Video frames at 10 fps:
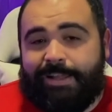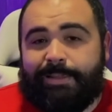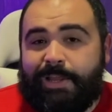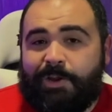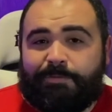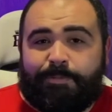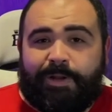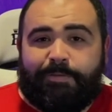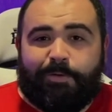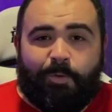Thank you
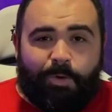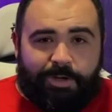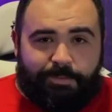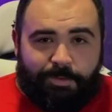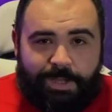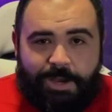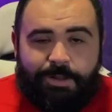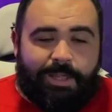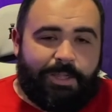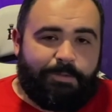everybody for a wonderful year.
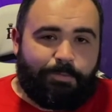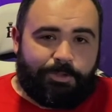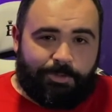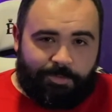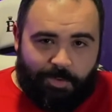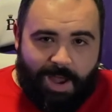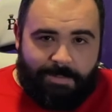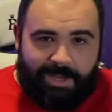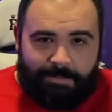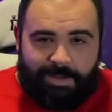Thank you for
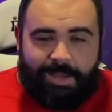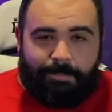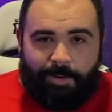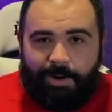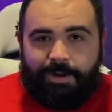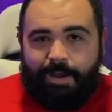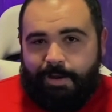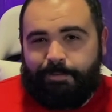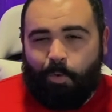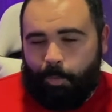subscribing and being a part
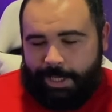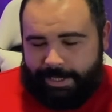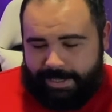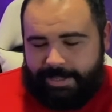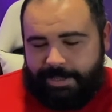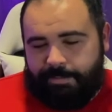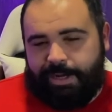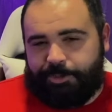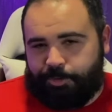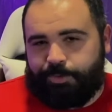of Week in Geekdom.
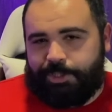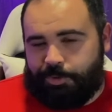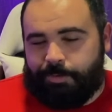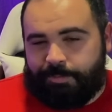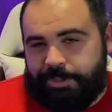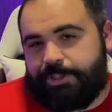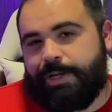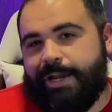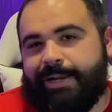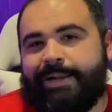I truly do
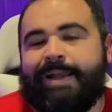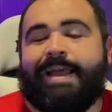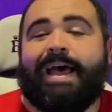appreciate it.